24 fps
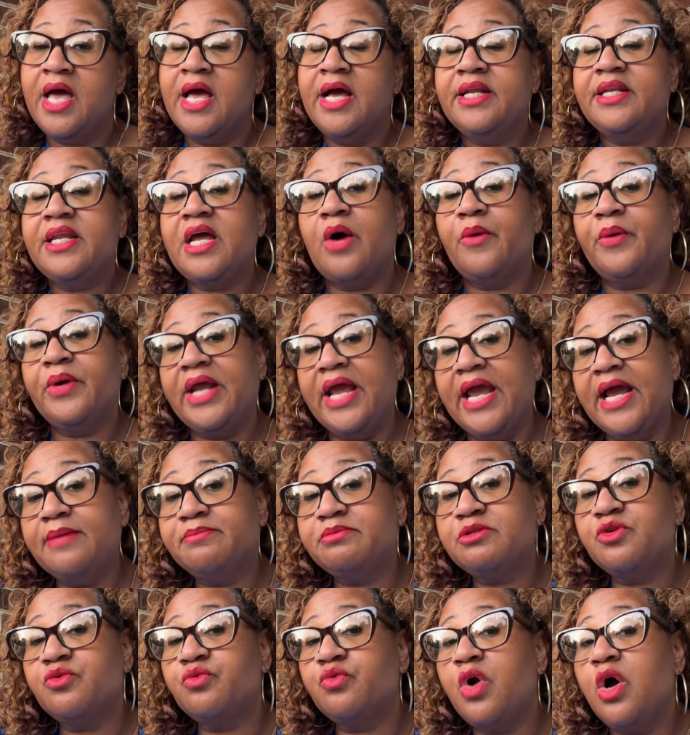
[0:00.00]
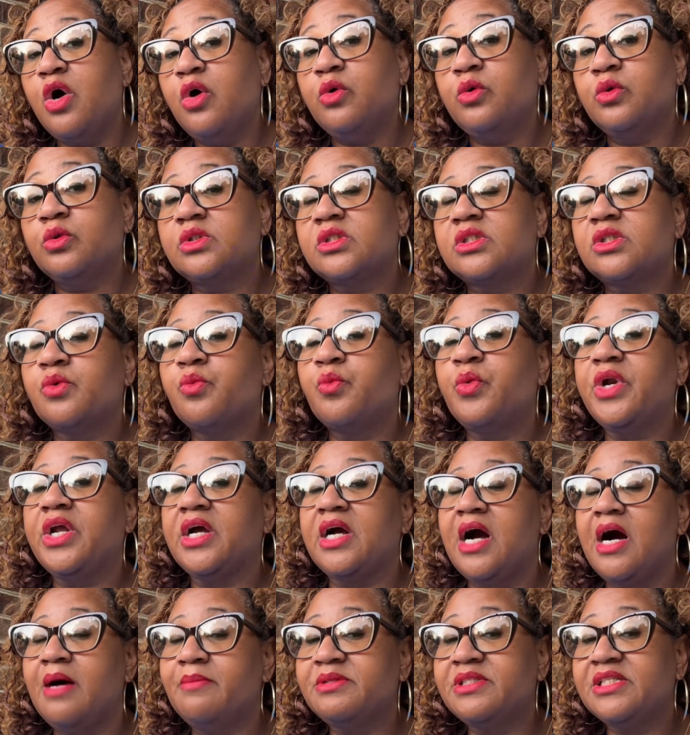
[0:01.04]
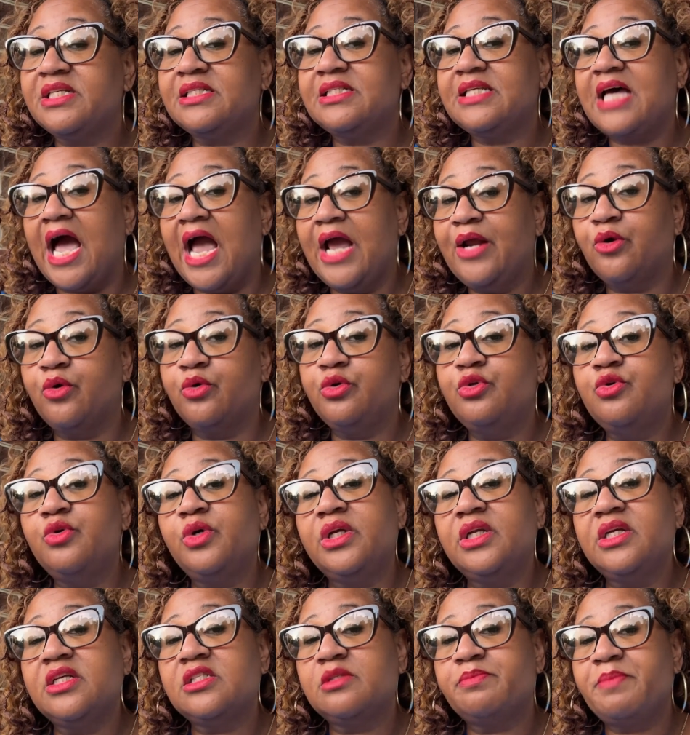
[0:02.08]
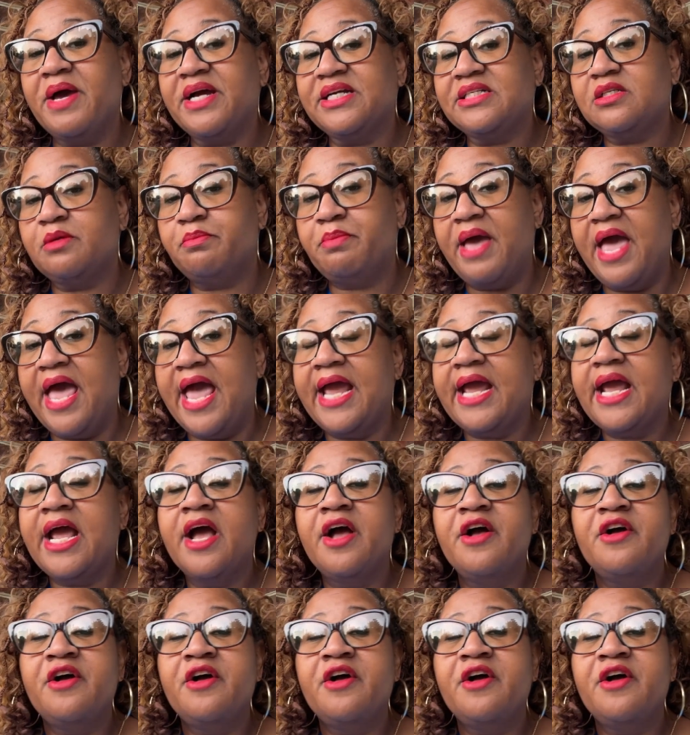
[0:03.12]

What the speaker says: Now, in Hampton Roads, when it comes to title, you can expect to pay